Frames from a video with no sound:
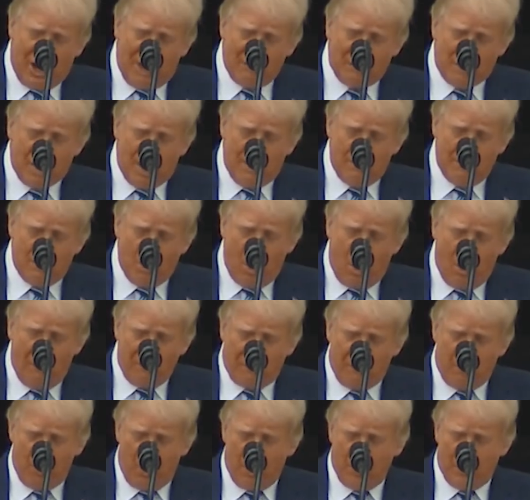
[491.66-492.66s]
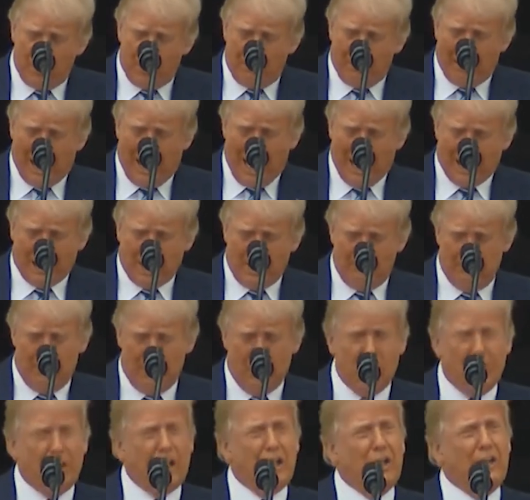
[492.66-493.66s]
that I've done more for the black
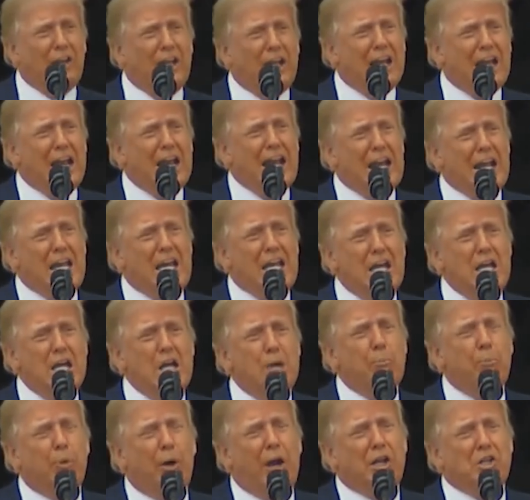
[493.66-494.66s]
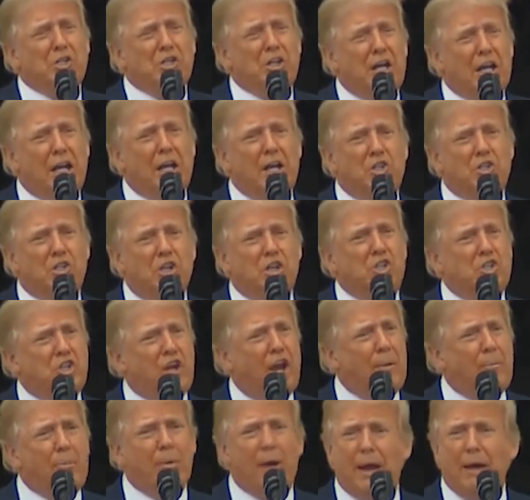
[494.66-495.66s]
community than any president
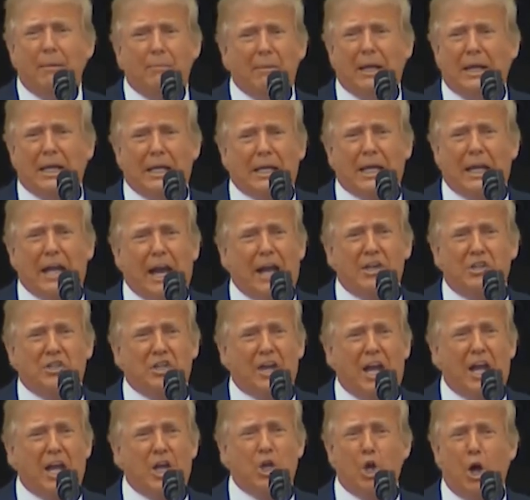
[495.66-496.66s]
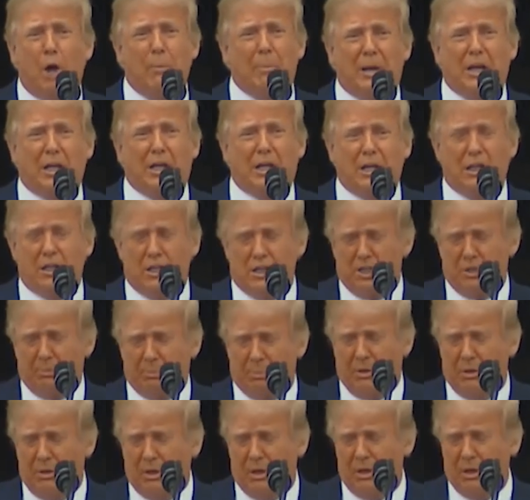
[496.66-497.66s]
since Abraham Lincoln. I say it, nobody can
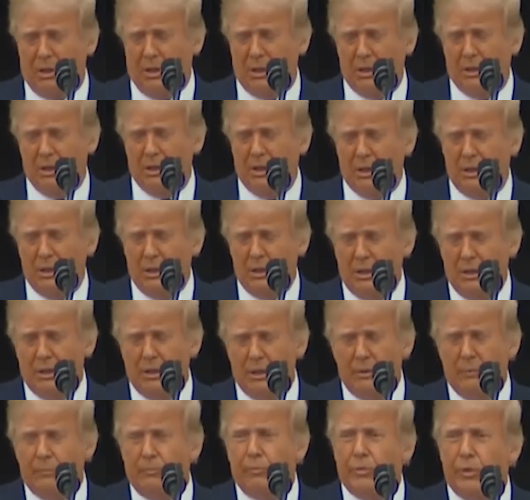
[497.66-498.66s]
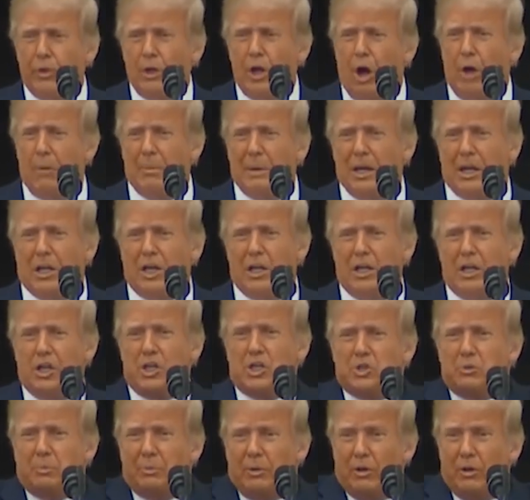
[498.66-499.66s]
dispute it. Nobody
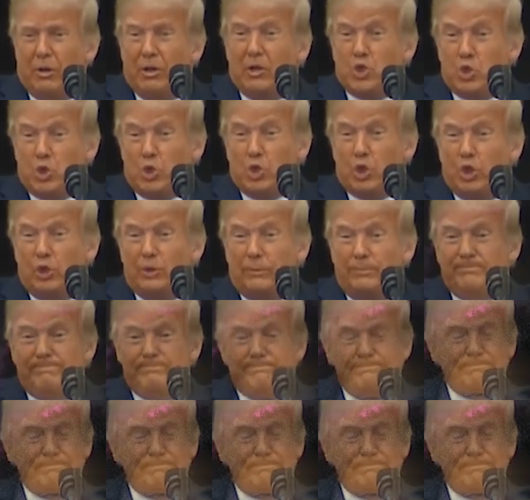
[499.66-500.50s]
can dispute it, it's true.